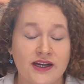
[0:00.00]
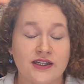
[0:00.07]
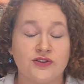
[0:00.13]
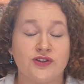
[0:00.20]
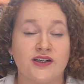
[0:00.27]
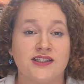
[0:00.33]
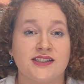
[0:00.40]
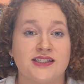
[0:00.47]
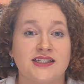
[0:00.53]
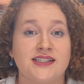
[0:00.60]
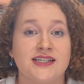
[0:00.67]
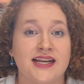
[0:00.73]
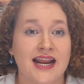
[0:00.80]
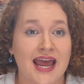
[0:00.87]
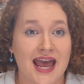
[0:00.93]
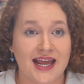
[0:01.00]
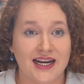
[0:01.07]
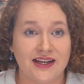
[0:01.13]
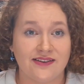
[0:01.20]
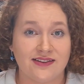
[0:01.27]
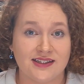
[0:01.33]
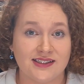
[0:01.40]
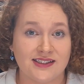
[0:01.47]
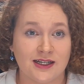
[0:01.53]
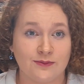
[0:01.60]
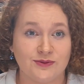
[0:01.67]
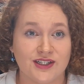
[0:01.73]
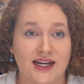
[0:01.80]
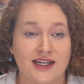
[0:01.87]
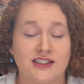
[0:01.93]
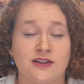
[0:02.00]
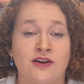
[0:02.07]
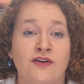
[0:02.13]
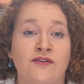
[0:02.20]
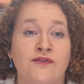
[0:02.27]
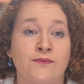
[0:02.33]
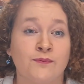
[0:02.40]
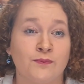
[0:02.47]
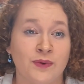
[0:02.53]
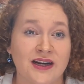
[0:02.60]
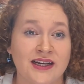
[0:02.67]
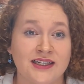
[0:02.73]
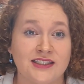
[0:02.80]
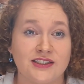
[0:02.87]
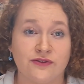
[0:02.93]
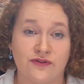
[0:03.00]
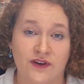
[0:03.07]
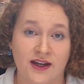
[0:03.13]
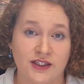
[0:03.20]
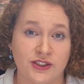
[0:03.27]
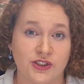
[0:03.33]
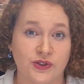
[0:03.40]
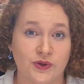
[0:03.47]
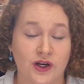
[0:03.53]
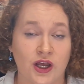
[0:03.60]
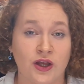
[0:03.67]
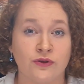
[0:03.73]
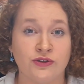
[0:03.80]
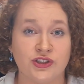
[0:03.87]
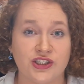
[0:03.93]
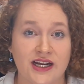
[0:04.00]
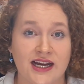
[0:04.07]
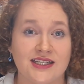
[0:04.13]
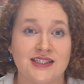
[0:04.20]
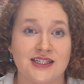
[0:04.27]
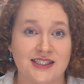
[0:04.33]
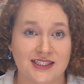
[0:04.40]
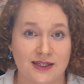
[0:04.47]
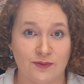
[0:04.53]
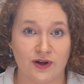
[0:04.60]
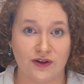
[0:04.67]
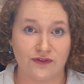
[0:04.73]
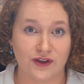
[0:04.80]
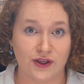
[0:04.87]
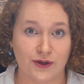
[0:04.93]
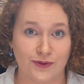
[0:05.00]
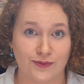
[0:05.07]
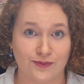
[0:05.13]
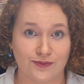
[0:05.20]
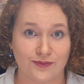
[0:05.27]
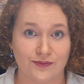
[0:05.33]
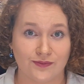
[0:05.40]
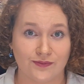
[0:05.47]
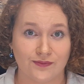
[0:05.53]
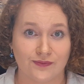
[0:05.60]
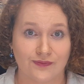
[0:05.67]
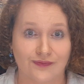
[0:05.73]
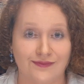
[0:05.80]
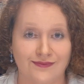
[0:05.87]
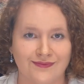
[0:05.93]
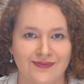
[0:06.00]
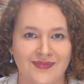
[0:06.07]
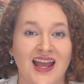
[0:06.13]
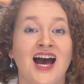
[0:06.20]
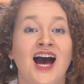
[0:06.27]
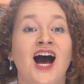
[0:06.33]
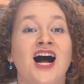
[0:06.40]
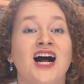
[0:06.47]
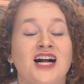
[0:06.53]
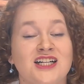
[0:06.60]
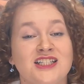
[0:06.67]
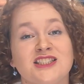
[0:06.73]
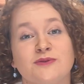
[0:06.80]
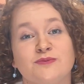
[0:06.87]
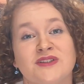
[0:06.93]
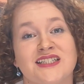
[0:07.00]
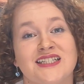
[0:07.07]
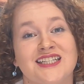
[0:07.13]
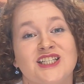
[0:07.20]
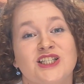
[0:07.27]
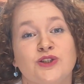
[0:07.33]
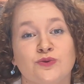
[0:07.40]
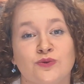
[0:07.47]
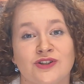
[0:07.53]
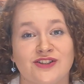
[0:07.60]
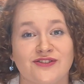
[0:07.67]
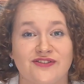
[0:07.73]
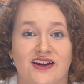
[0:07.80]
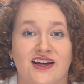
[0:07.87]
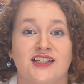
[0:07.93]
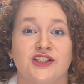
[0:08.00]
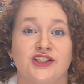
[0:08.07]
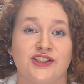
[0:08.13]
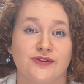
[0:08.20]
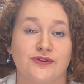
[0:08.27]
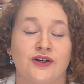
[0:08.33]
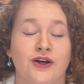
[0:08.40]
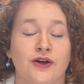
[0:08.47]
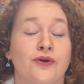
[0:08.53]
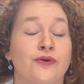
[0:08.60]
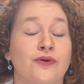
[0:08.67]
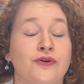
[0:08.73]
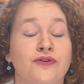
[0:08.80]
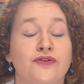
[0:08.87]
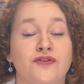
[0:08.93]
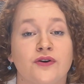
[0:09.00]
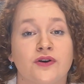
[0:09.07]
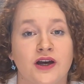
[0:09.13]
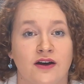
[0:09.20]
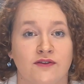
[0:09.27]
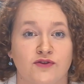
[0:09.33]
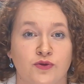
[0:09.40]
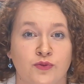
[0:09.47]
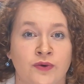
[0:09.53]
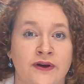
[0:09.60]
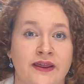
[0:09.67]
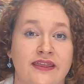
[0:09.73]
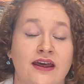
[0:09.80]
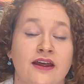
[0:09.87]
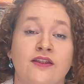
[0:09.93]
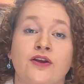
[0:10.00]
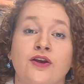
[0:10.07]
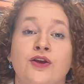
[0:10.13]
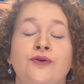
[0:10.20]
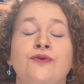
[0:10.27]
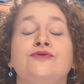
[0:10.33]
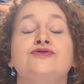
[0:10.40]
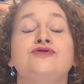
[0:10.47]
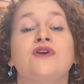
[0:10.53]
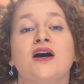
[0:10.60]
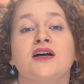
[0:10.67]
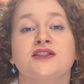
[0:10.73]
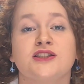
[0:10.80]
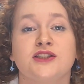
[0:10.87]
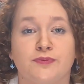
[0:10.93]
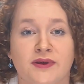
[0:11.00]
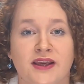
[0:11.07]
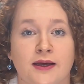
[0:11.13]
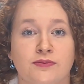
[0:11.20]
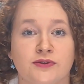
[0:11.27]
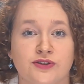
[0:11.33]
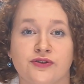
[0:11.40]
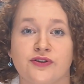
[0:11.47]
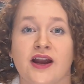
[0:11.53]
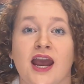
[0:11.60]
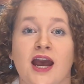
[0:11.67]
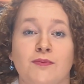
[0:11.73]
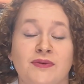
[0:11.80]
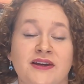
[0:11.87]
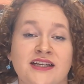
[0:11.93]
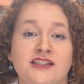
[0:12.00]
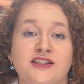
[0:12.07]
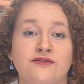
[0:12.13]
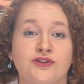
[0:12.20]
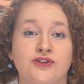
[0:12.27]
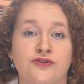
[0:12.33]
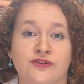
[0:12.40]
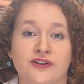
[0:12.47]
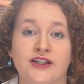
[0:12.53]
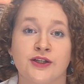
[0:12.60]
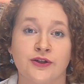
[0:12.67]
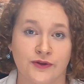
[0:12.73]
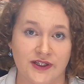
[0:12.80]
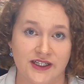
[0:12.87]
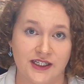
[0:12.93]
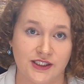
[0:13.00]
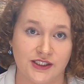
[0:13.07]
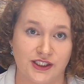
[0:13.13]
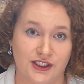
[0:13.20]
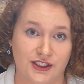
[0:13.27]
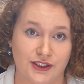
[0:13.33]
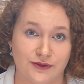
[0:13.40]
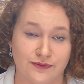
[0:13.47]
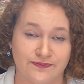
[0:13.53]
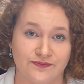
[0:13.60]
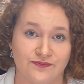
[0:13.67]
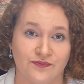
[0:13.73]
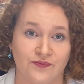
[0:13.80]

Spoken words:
interested in any of these subjects, please find a jeweler who shares a similar view. Ultimately, you want to find a jeweler who you feel comfortable with and that you trust to be able to create a piece of jewellery unique to you.